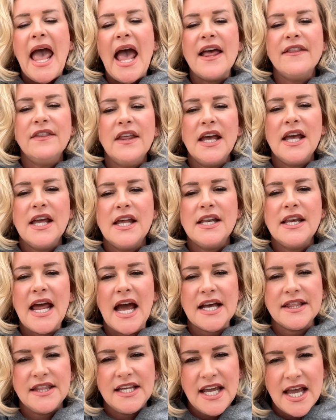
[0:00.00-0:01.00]
And then
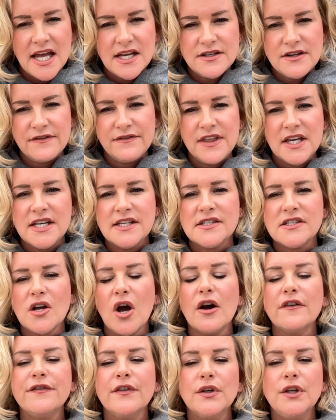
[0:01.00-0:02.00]
at the end of this,
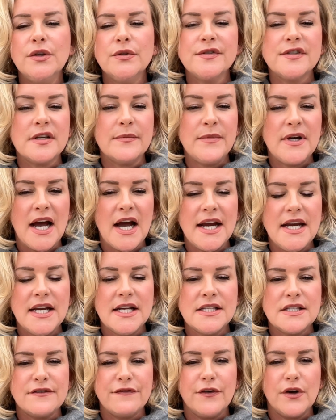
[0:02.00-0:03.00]
offer you some
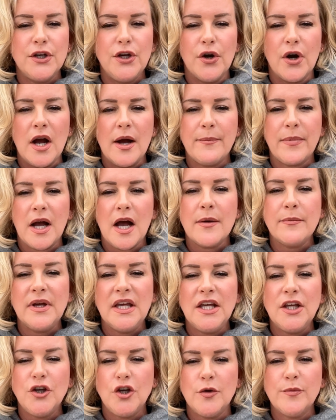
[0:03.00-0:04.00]
guidance for your
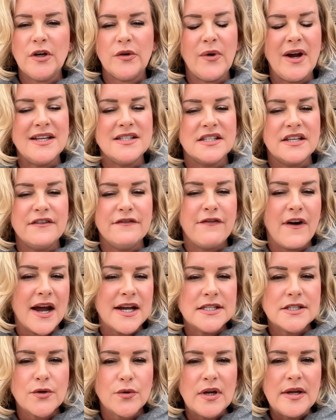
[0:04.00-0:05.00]
upcoming Human Rights
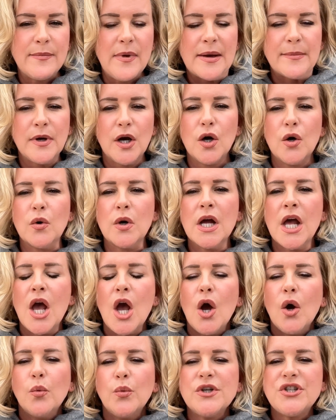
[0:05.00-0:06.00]
Advisory memo,
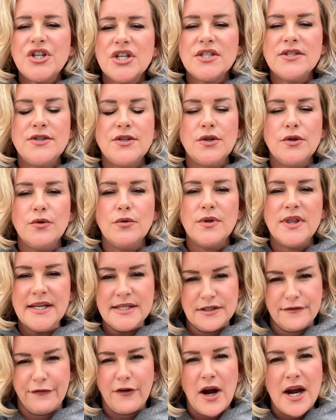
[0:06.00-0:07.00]
which is due
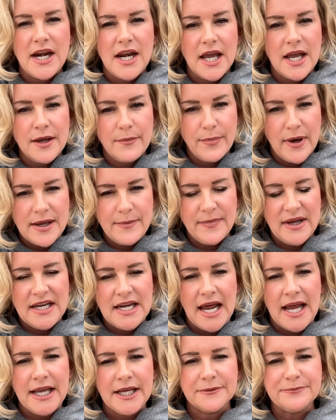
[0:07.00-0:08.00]
this Friday by
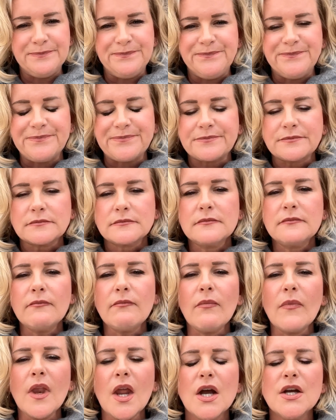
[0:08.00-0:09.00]
midnight.
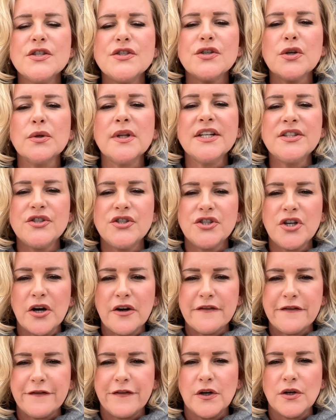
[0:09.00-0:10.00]
So let's
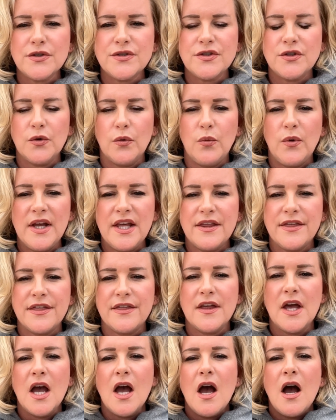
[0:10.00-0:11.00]
start first
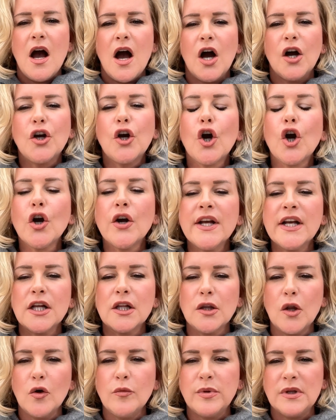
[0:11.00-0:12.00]
with a current
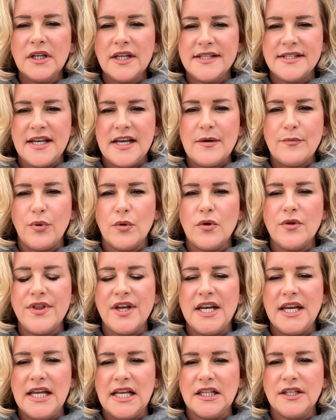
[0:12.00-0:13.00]
global example
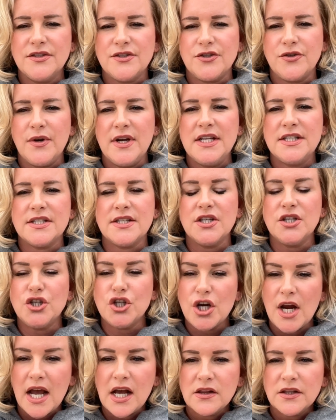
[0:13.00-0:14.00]
that illustrates the
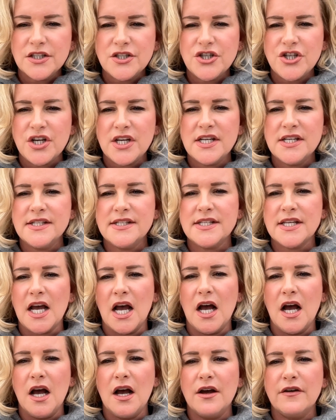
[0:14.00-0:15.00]
challenges
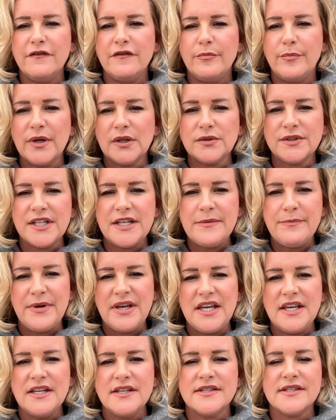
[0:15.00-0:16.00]
of building
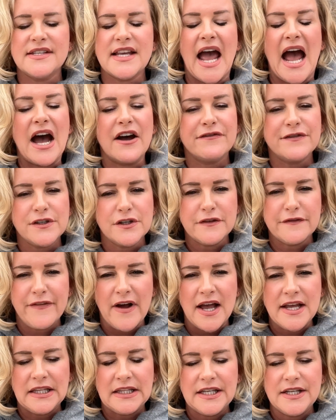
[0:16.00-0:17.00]
peace after
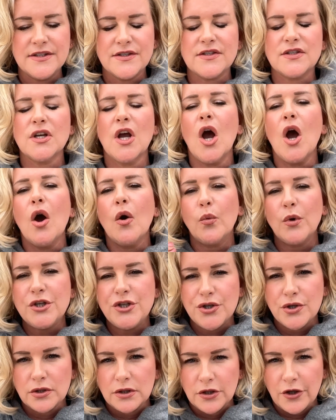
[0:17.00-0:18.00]
violence,
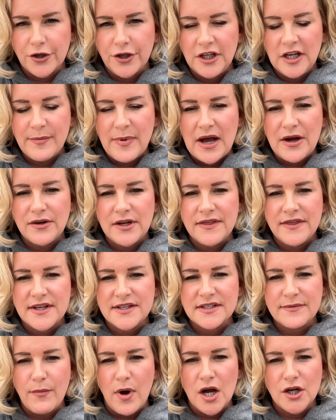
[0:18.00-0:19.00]
which you're learning about in
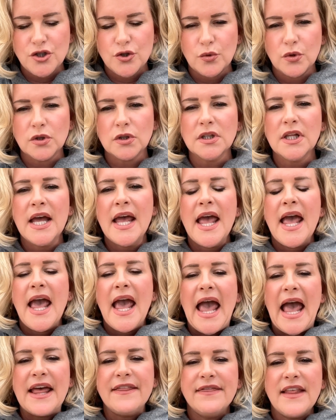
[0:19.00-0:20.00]
this module,
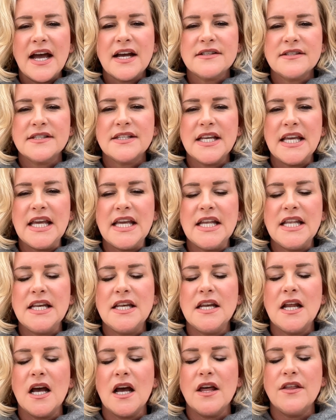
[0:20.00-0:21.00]
and that's
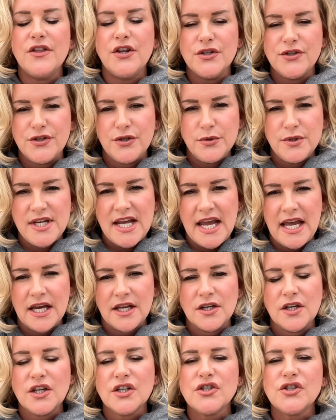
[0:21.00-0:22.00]
in the
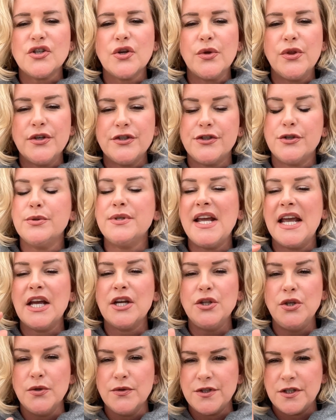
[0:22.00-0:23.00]
Sudan. So the
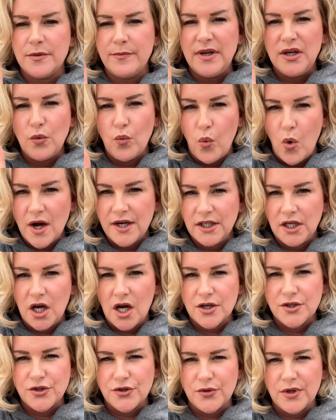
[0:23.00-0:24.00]
Sudan used to be one
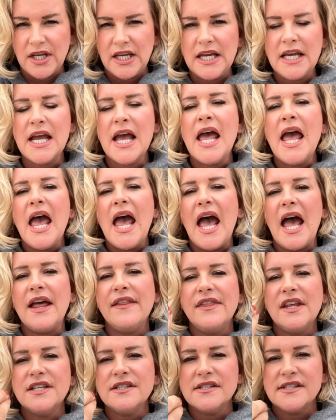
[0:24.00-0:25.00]
country,
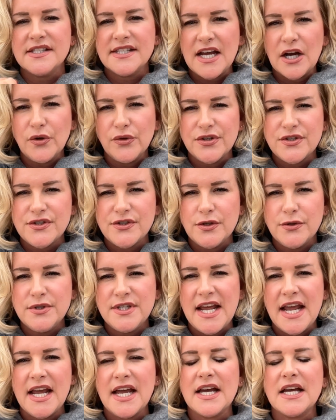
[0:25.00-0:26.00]
and then South
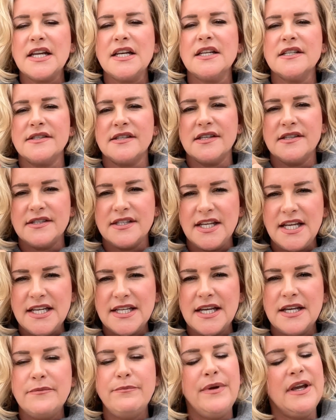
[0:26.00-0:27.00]
Sudan
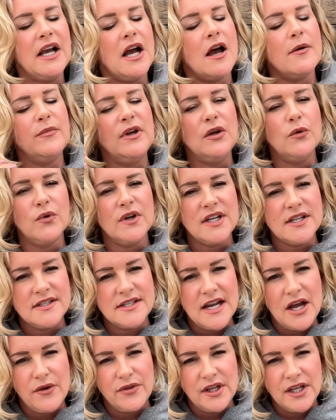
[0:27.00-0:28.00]
seceded, becoming what is
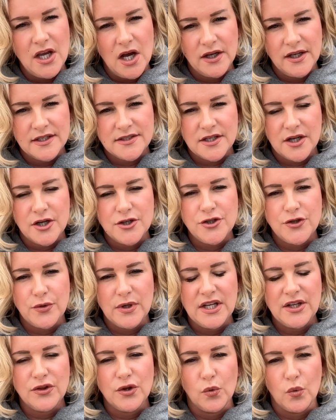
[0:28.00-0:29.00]
now the youngest
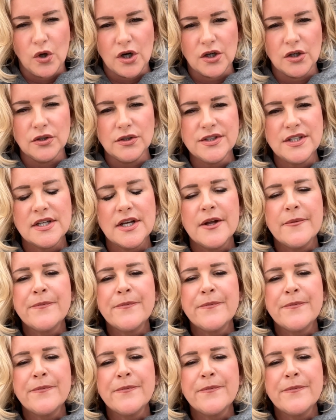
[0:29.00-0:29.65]
country in the world.